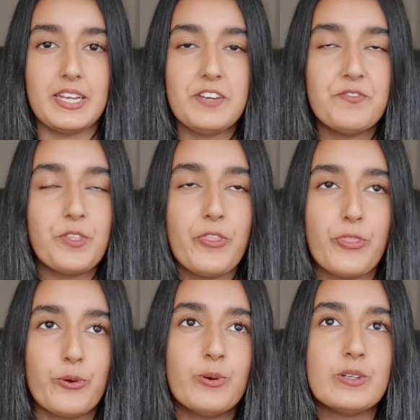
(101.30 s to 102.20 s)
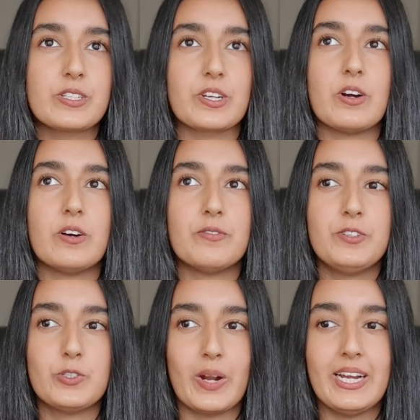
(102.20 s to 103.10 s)
If the thought of
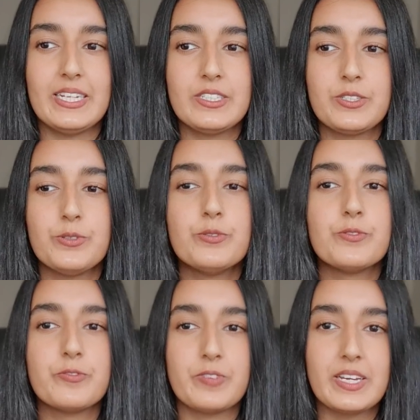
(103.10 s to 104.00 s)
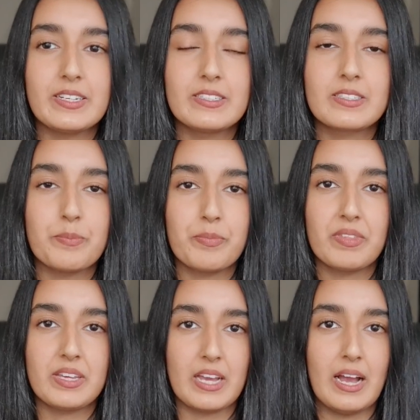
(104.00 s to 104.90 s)
trying to figure
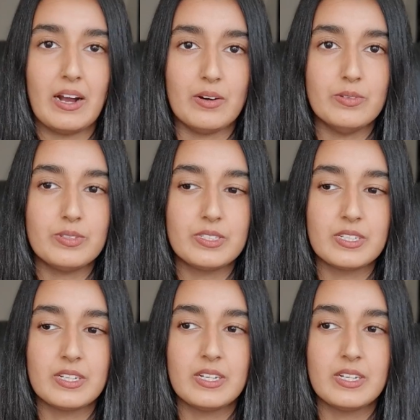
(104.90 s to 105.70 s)
something out